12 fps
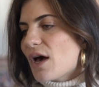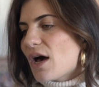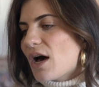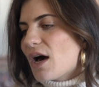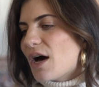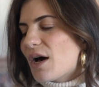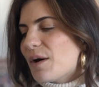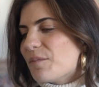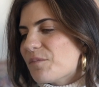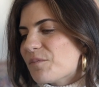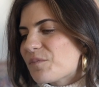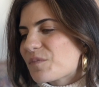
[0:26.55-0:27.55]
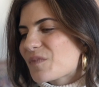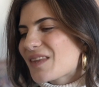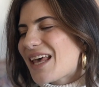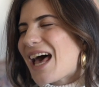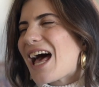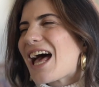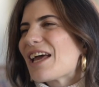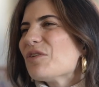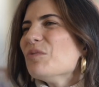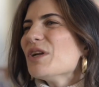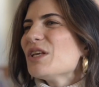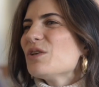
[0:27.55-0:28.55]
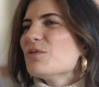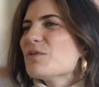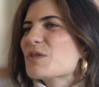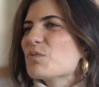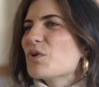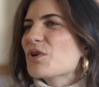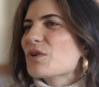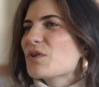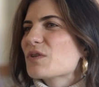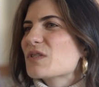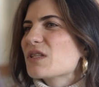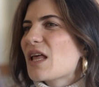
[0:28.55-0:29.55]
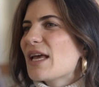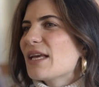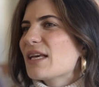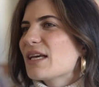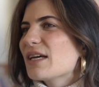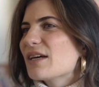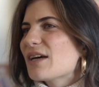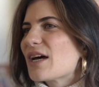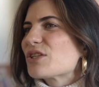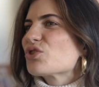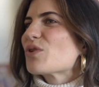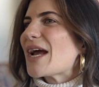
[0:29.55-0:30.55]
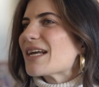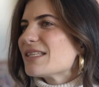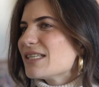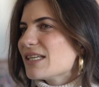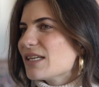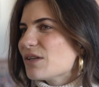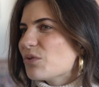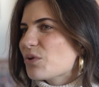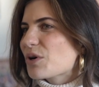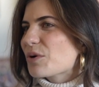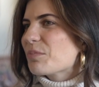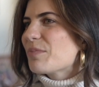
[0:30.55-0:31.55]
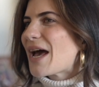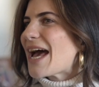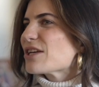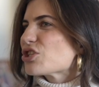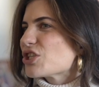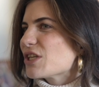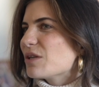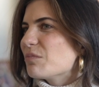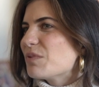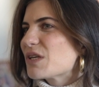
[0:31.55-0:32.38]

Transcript: I don't want to use words like attracted or passion,